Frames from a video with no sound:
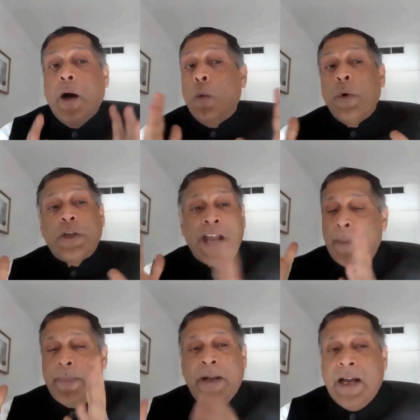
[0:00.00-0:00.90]
which
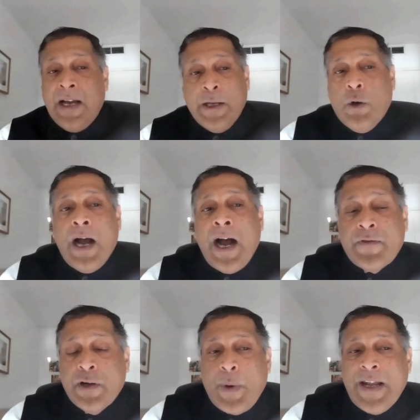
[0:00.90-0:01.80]
happened,
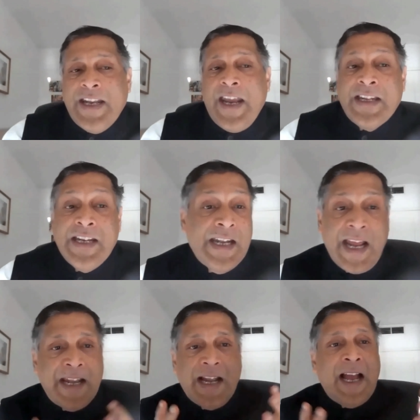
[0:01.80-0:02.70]
after 2018,
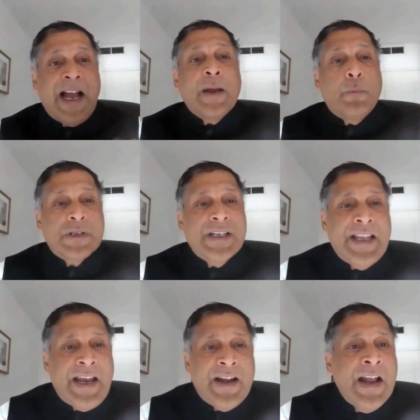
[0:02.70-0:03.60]
and I
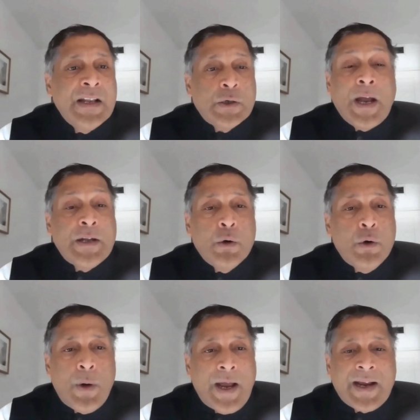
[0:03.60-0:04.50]
wasn't there, so I
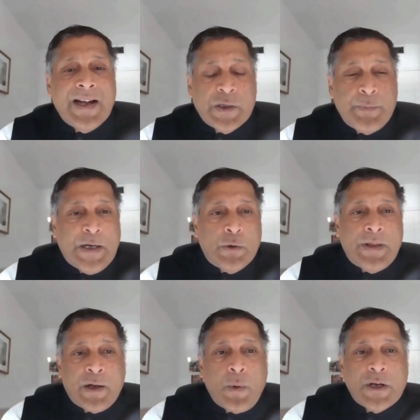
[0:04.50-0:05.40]
don't know. I can't speak to
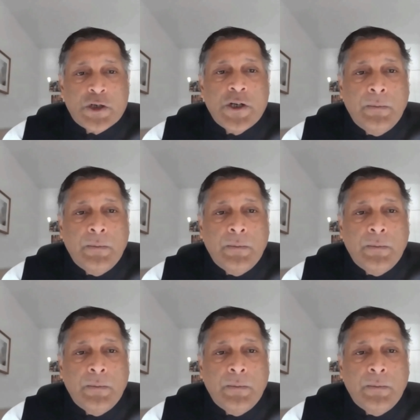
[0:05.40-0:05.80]
that question.